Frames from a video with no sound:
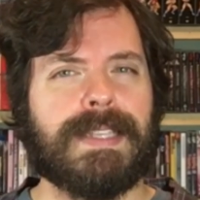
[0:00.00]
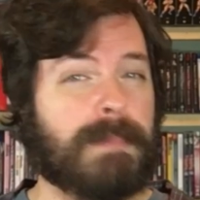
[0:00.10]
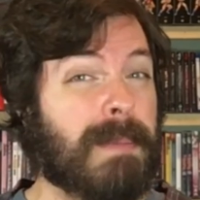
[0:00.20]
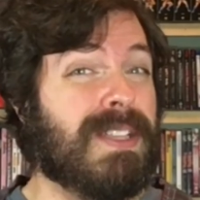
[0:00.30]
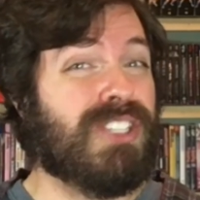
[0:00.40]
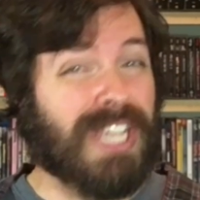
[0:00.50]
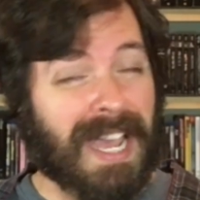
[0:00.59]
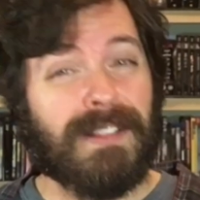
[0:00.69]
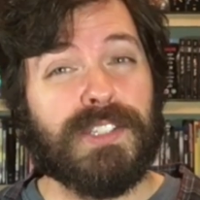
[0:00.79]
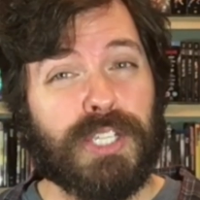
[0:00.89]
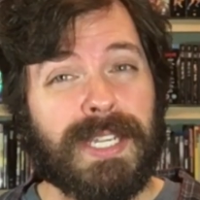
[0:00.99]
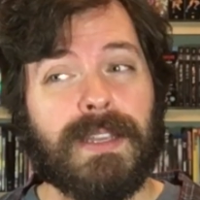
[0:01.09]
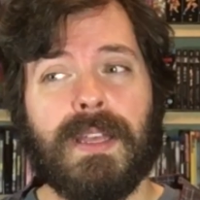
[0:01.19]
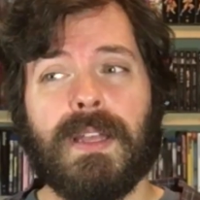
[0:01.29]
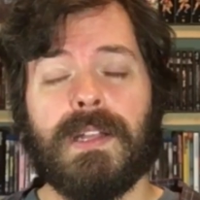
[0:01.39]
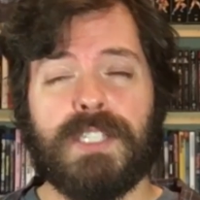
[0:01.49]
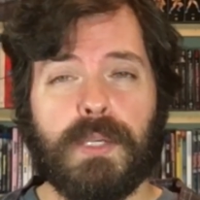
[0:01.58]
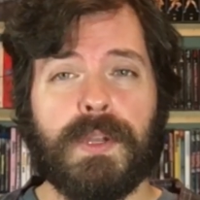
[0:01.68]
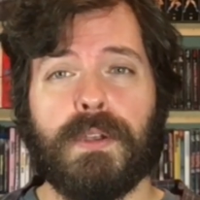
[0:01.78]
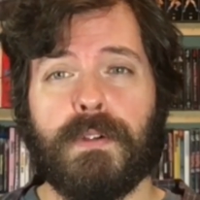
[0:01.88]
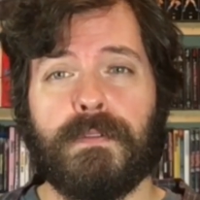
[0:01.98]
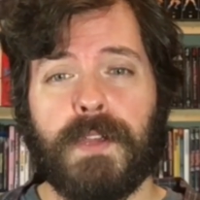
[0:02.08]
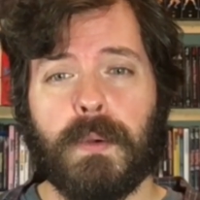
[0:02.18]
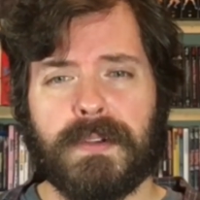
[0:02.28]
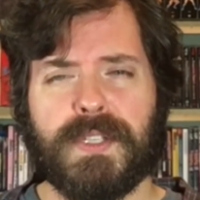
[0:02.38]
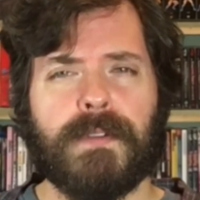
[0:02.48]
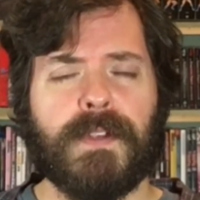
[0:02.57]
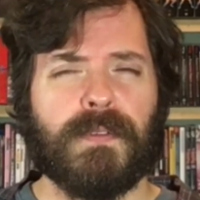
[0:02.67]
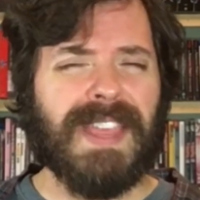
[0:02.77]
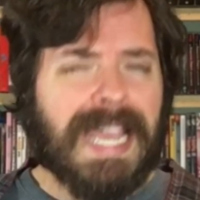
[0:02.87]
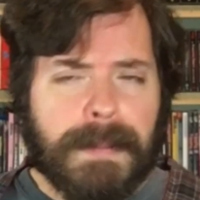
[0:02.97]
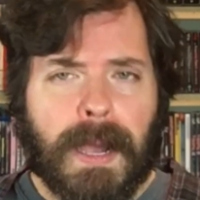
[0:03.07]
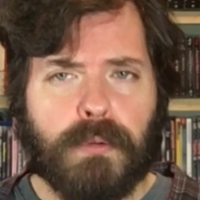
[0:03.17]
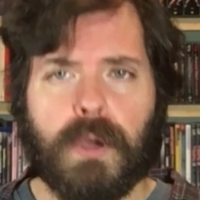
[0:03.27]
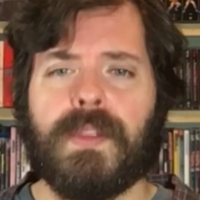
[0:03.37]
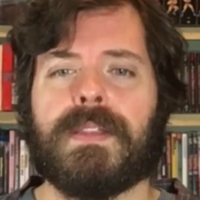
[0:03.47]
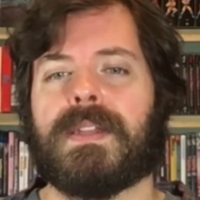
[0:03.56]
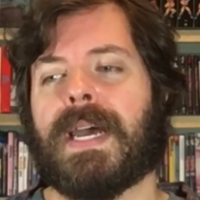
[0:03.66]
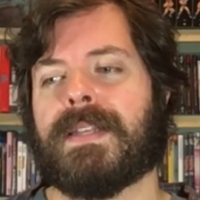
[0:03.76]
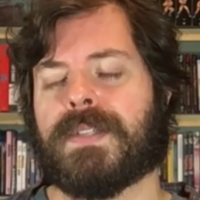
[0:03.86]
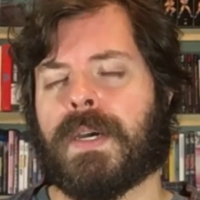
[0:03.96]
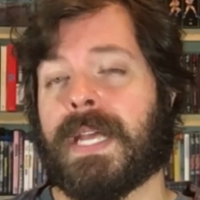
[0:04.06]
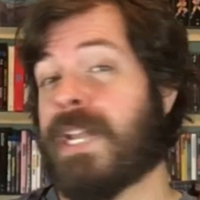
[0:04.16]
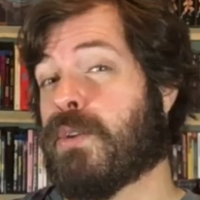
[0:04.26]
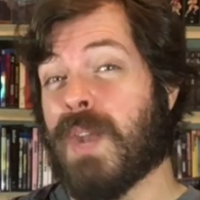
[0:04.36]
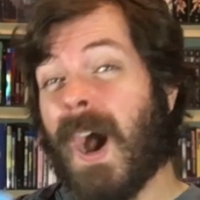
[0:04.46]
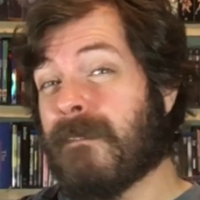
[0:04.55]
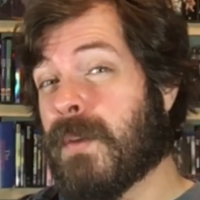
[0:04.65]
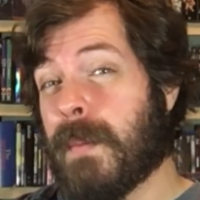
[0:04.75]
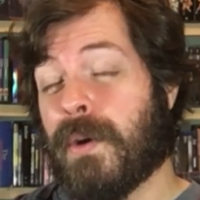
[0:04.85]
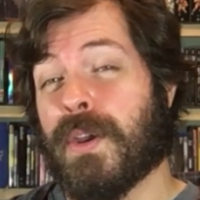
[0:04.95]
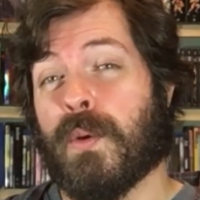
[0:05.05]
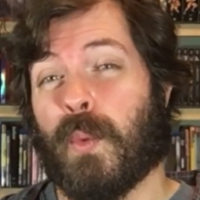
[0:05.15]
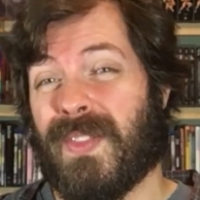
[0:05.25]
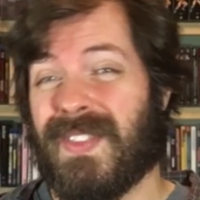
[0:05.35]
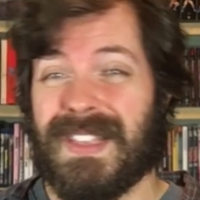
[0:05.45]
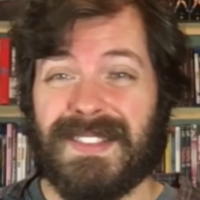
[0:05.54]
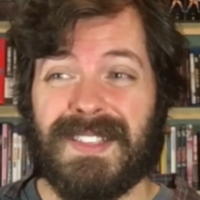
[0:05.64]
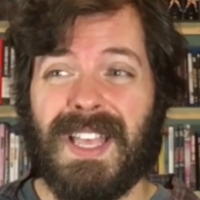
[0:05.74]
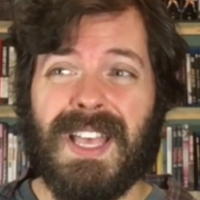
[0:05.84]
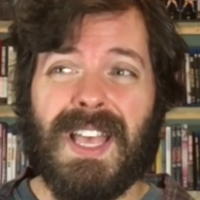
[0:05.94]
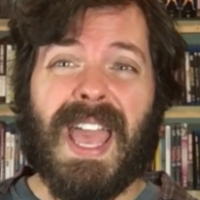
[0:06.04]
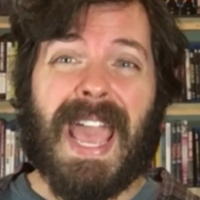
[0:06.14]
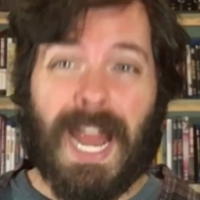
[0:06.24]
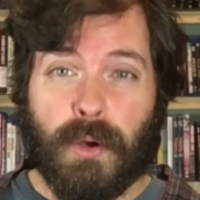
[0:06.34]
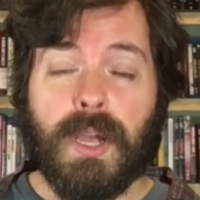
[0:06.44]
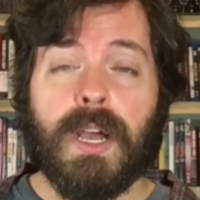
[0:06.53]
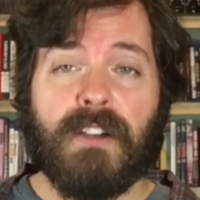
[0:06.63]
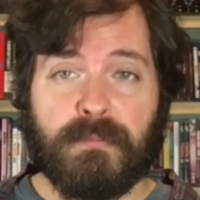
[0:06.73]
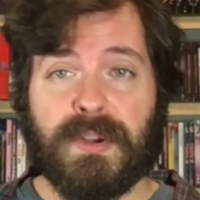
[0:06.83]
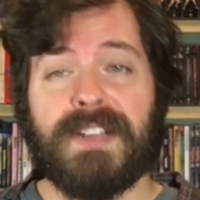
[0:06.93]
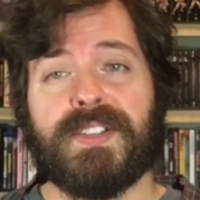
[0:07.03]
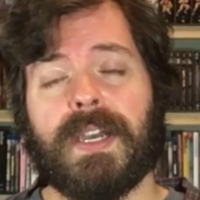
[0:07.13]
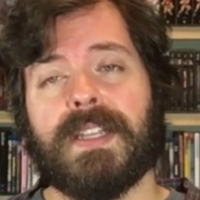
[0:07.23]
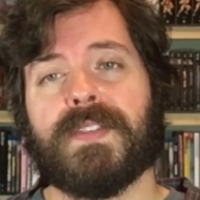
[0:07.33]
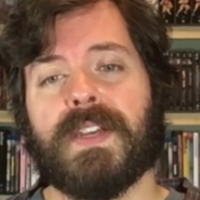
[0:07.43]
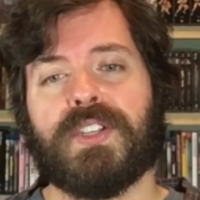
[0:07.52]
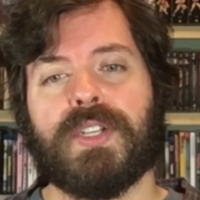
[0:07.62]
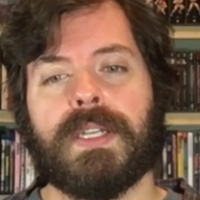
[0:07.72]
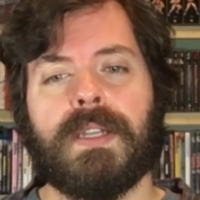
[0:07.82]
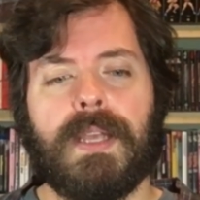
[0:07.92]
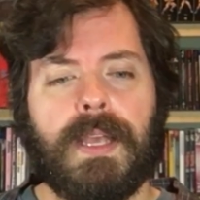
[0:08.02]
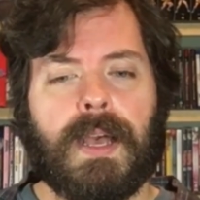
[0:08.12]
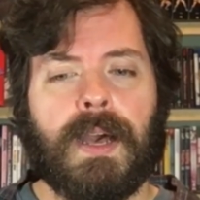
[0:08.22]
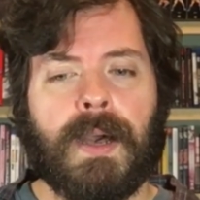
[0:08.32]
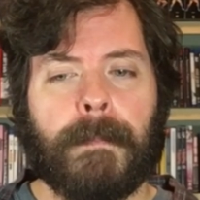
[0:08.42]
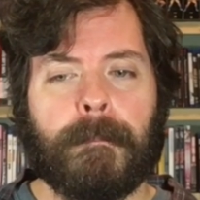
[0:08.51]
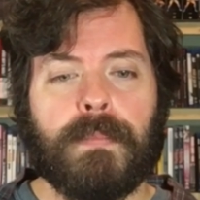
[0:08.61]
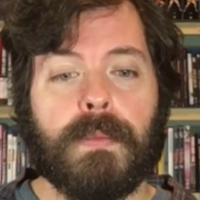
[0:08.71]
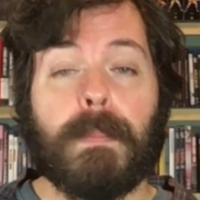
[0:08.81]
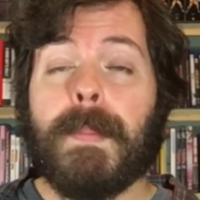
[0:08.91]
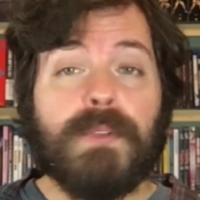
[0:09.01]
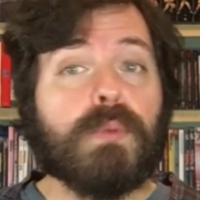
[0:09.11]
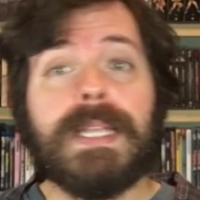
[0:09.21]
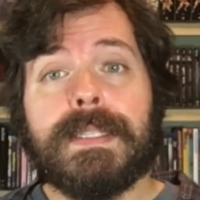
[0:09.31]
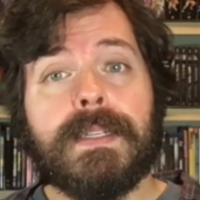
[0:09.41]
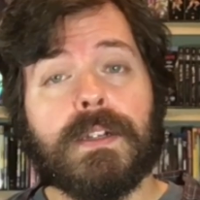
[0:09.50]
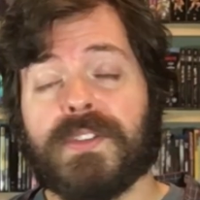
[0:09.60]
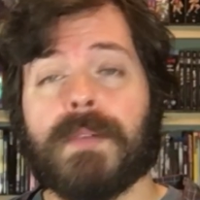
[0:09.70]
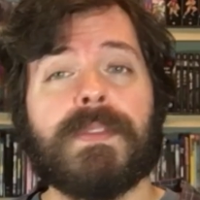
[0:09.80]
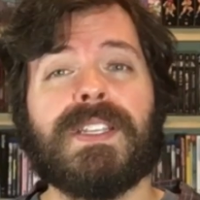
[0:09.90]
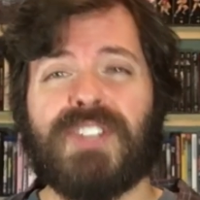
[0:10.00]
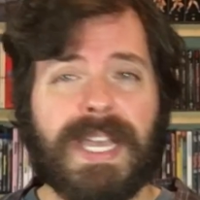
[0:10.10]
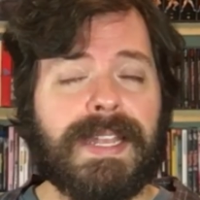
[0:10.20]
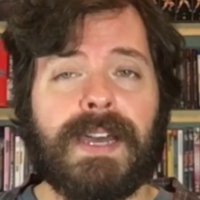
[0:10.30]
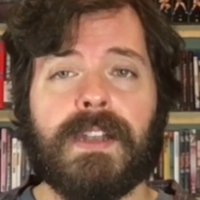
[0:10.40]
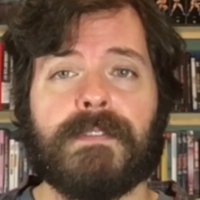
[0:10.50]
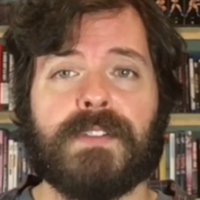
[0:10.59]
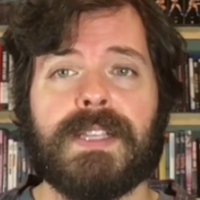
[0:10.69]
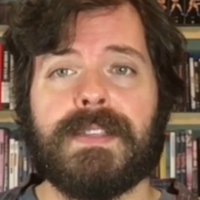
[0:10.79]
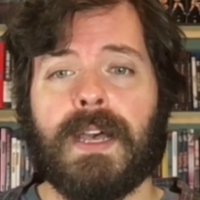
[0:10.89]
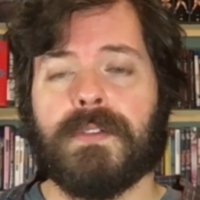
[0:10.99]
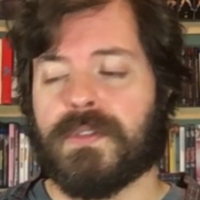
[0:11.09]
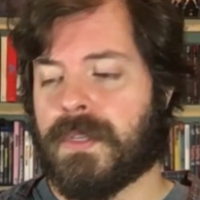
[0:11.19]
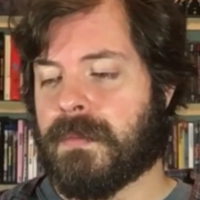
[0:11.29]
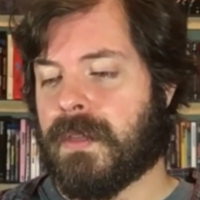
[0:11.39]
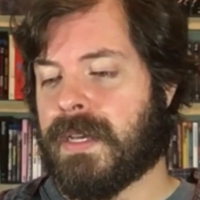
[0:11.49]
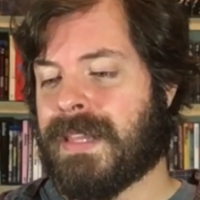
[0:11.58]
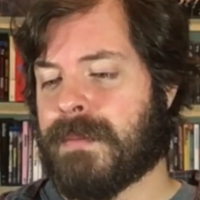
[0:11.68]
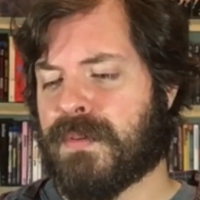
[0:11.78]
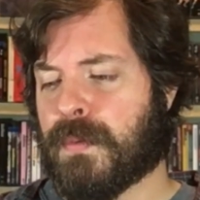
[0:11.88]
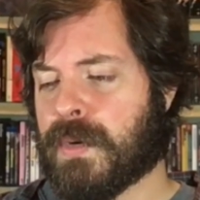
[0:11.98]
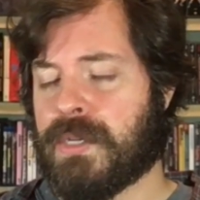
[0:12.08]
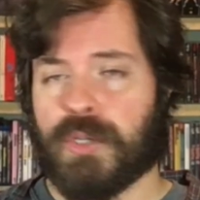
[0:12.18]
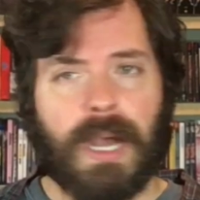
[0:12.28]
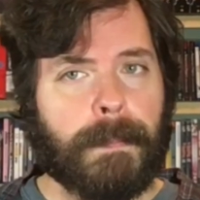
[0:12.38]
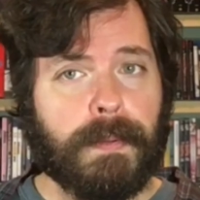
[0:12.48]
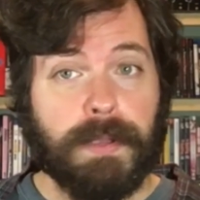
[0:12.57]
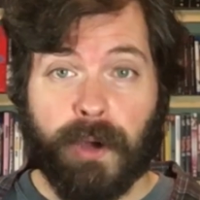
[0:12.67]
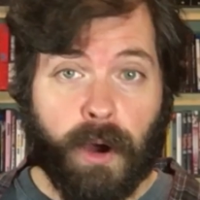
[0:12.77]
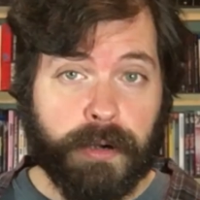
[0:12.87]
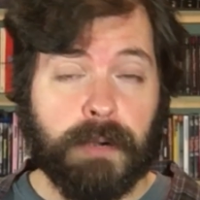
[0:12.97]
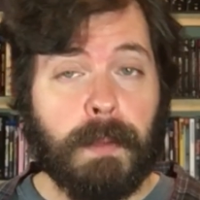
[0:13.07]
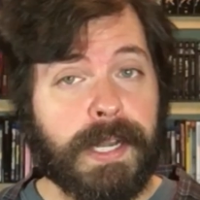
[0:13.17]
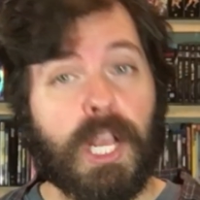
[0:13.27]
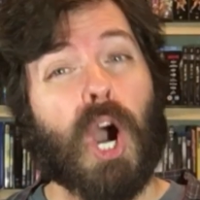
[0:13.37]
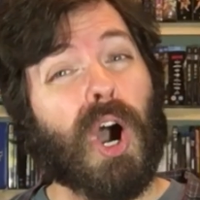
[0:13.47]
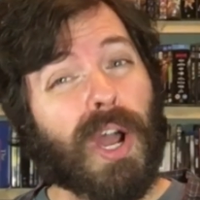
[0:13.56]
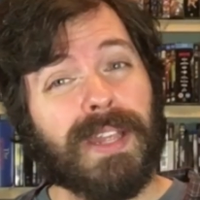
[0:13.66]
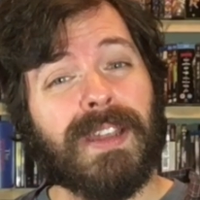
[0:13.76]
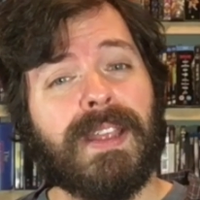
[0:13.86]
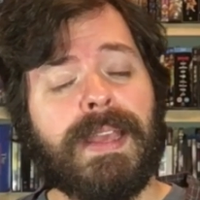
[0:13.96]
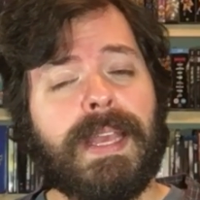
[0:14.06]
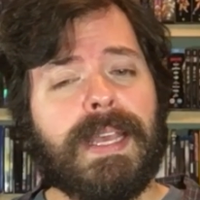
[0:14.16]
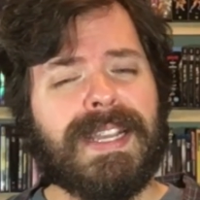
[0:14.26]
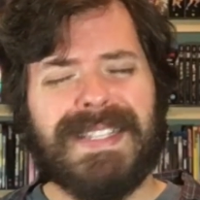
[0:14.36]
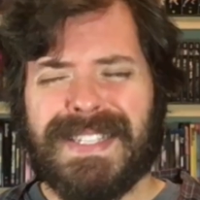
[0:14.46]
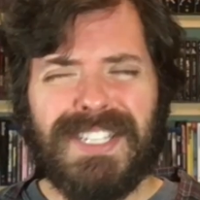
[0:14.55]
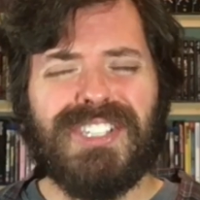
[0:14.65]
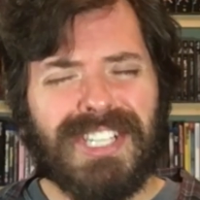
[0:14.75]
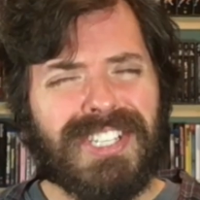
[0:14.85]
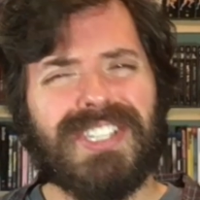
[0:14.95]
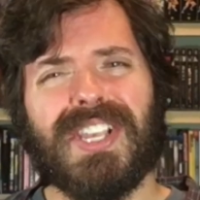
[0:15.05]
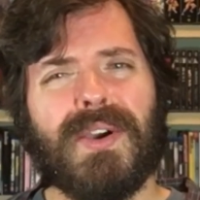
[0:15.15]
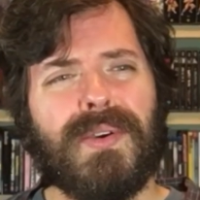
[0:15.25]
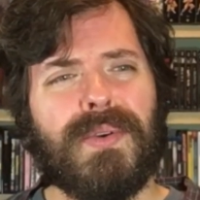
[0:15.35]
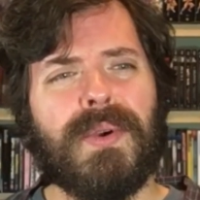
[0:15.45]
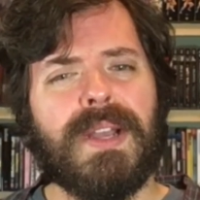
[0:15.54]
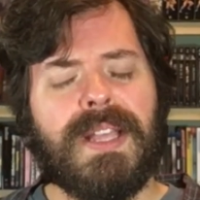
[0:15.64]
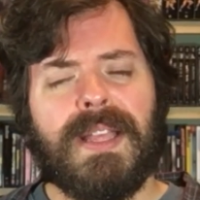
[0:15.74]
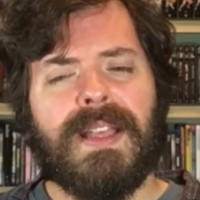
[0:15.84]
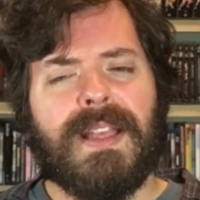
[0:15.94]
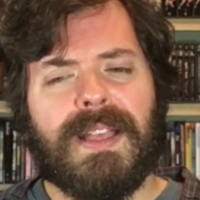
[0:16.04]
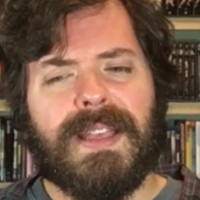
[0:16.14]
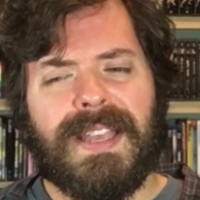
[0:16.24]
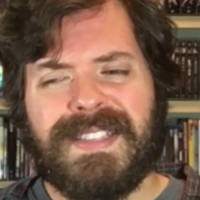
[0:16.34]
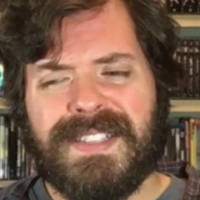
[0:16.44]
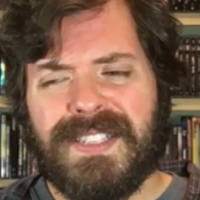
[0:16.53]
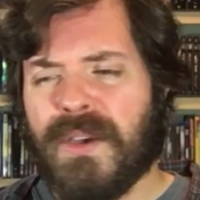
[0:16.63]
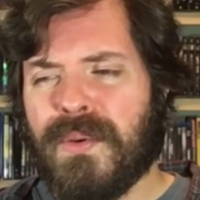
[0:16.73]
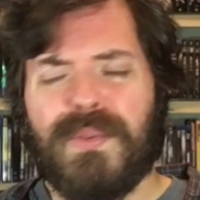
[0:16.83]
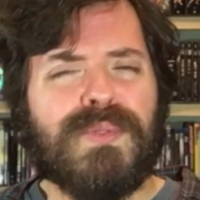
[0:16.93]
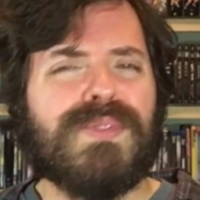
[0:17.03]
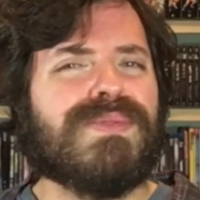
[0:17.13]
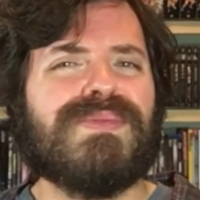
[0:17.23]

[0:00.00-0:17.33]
It might be challenging to a new viewer. So if you're thinking about rolling the dice on and you're not familiar with this era of British science fiction, um, maybe rent it or something, check it out at a friend's house or something like that before you drop your hard earned money on it because it is just so it's so